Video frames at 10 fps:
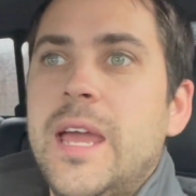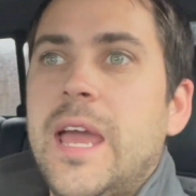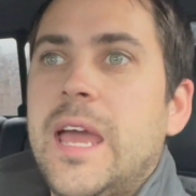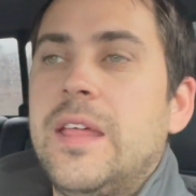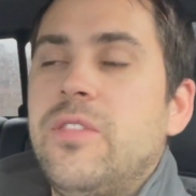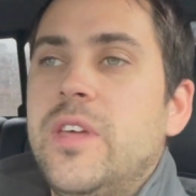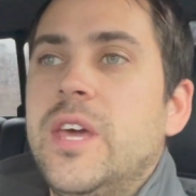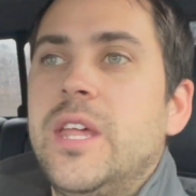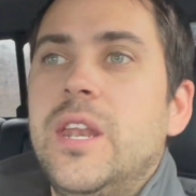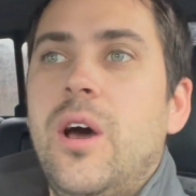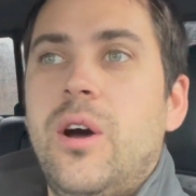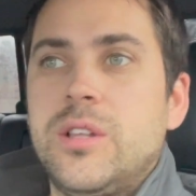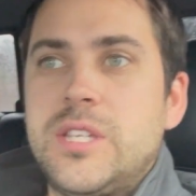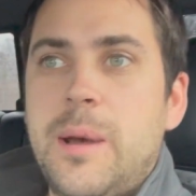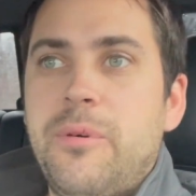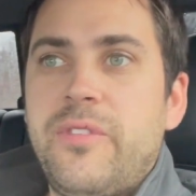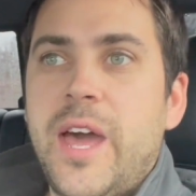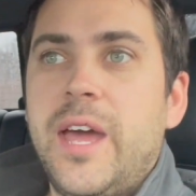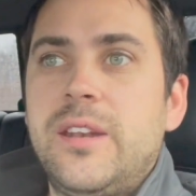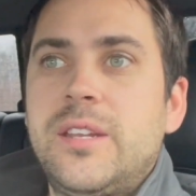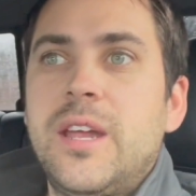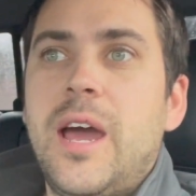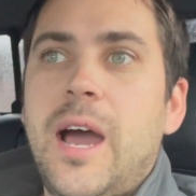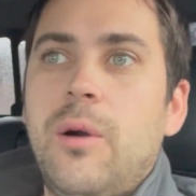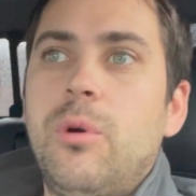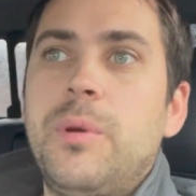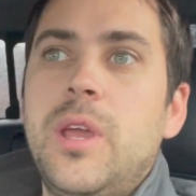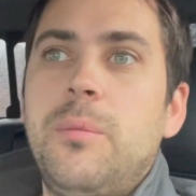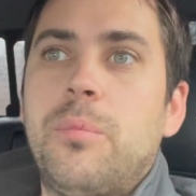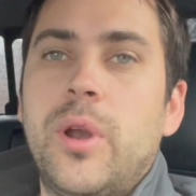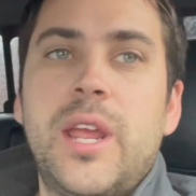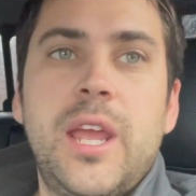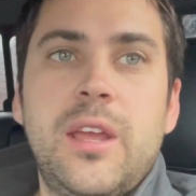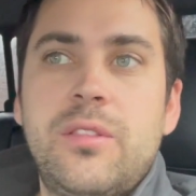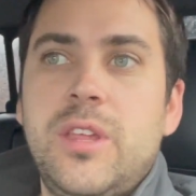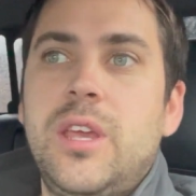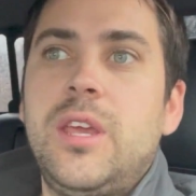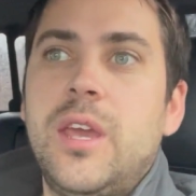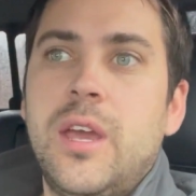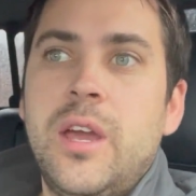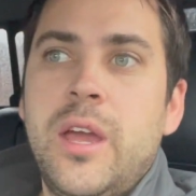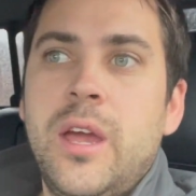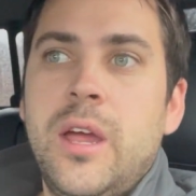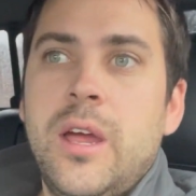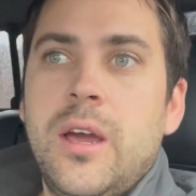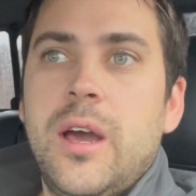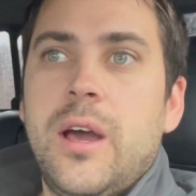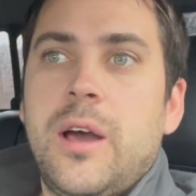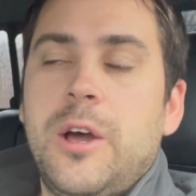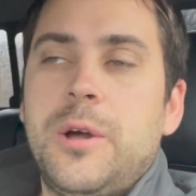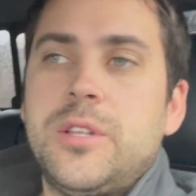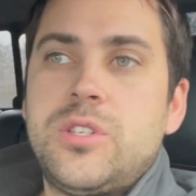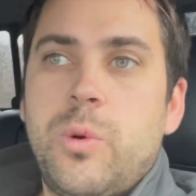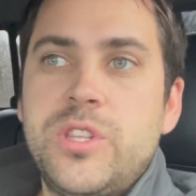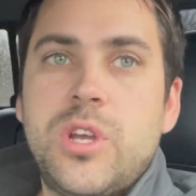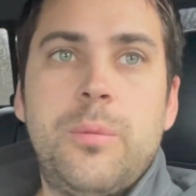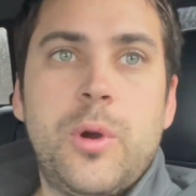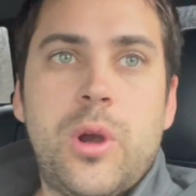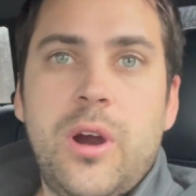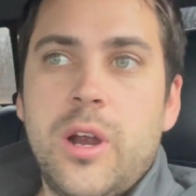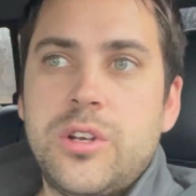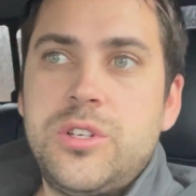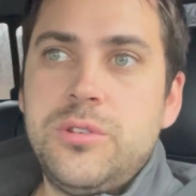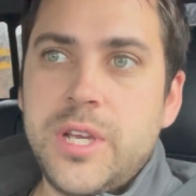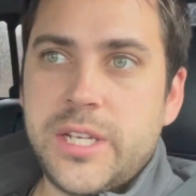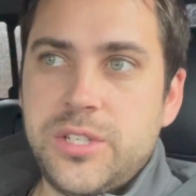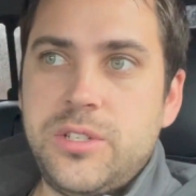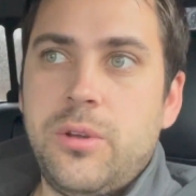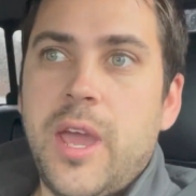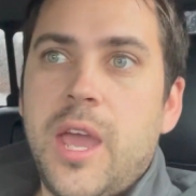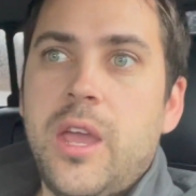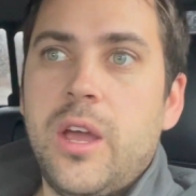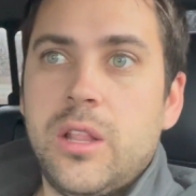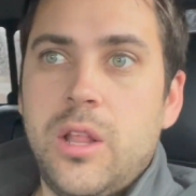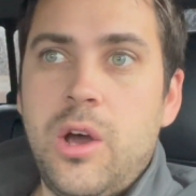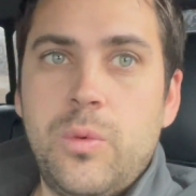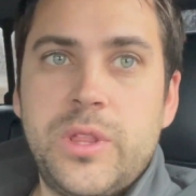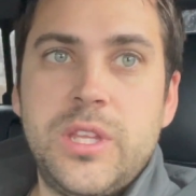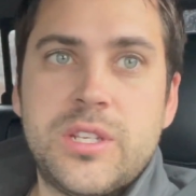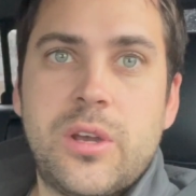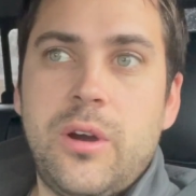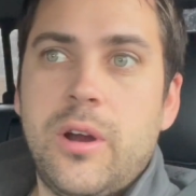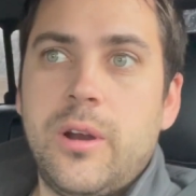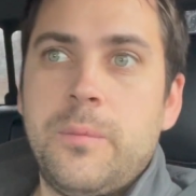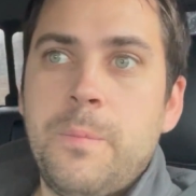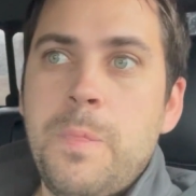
And then on top of that, I will be bringing the twin turbo car to Texas 2K along with this car.